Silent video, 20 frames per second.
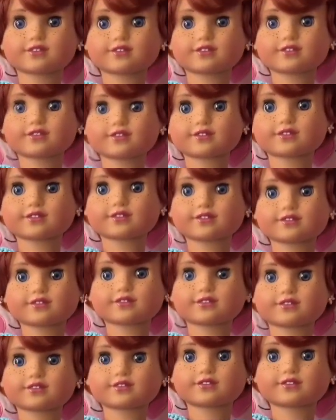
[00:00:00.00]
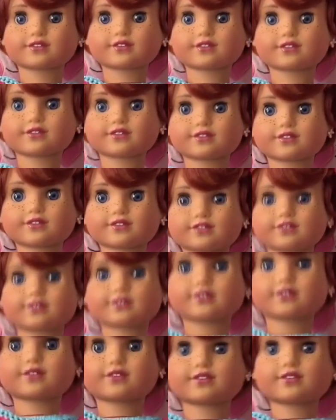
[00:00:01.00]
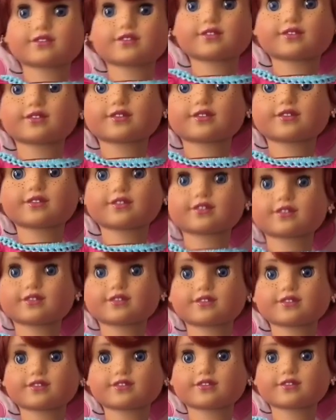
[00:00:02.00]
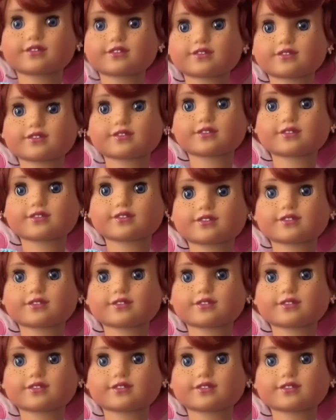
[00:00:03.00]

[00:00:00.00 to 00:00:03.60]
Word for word: I'm so excited. It'll be here on Friday. And